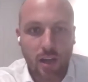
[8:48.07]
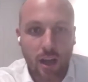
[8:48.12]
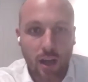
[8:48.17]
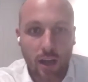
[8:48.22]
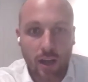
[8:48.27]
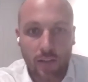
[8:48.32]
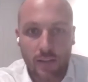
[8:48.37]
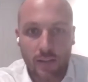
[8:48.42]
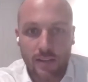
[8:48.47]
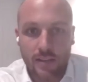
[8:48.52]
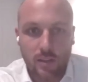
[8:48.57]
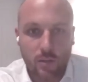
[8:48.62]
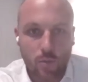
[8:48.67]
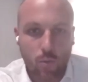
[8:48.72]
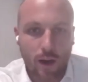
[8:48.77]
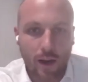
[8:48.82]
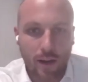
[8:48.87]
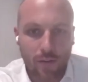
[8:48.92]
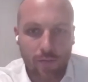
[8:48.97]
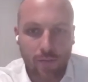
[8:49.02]
And this is
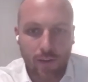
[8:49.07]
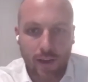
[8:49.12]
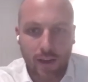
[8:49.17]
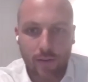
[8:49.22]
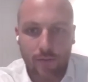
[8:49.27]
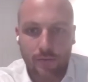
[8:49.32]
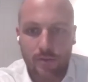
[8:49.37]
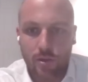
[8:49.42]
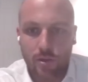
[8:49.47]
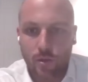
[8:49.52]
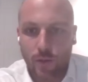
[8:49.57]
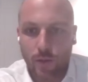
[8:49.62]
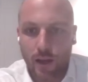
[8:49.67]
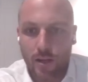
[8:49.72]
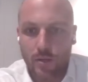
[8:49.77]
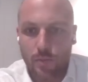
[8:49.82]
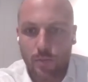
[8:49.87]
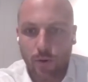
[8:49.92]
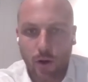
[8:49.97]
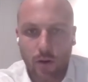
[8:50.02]
one of our two
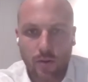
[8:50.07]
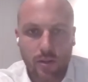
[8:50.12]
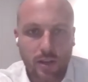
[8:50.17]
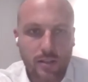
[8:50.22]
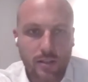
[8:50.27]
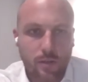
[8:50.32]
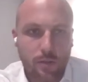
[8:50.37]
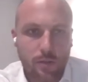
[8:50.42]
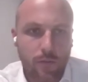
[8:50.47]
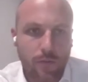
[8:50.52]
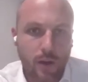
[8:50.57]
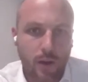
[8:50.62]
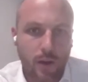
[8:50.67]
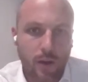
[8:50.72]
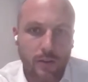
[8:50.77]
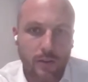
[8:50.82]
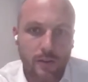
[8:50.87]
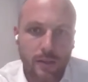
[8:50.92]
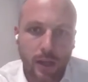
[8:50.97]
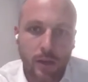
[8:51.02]
major projects that we've
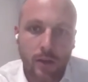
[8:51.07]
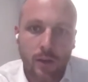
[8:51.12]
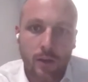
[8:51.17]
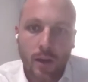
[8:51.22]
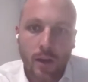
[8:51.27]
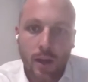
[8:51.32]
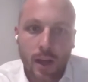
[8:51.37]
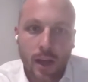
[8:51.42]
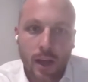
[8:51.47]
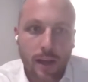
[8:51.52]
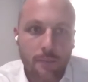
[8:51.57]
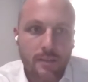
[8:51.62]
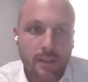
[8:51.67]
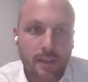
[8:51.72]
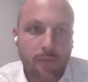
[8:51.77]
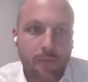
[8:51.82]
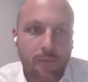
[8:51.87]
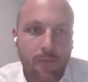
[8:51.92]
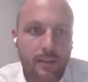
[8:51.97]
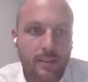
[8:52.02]
got. So
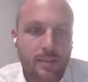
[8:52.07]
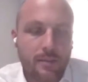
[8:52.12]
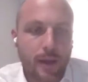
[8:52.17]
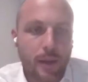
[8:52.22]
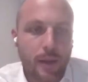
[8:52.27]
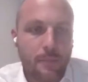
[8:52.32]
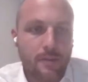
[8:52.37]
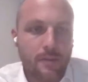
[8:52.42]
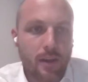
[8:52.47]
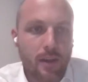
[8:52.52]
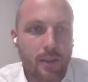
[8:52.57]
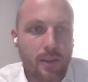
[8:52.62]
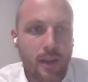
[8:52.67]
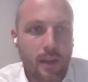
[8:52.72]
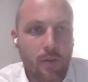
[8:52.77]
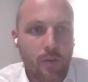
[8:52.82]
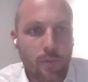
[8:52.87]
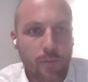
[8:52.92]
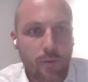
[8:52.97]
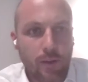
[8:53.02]
definitely some upside
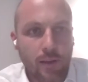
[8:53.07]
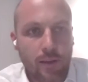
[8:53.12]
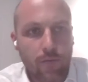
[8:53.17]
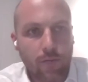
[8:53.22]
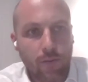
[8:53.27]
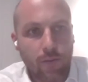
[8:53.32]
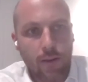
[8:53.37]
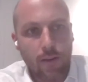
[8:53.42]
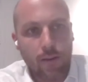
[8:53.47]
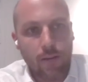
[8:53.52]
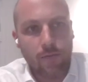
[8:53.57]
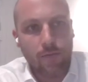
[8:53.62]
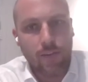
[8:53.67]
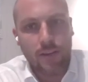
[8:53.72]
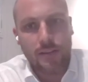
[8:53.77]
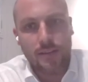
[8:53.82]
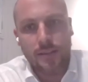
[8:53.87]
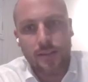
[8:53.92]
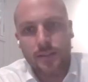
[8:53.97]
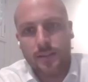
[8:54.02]
there, we believe, for our
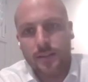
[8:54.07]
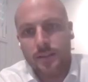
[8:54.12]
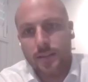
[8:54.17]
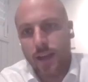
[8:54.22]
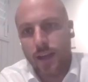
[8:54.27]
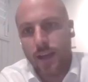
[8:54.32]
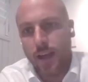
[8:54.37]
investors.